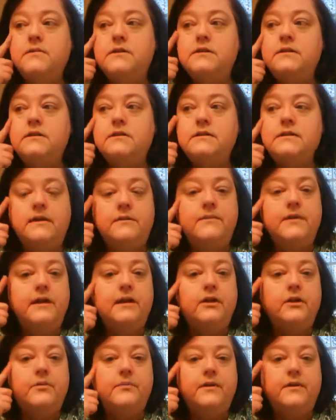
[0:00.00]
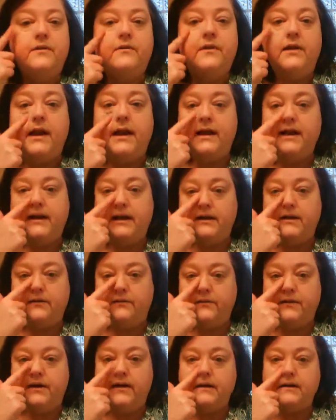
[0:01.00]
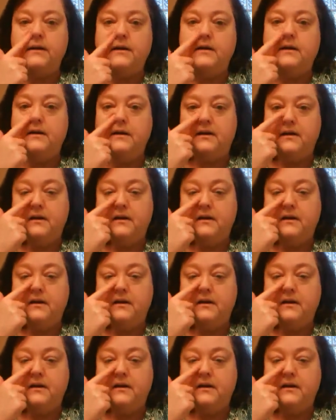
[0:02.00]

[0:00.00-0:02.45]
but just give me a little bit of a lightening effect.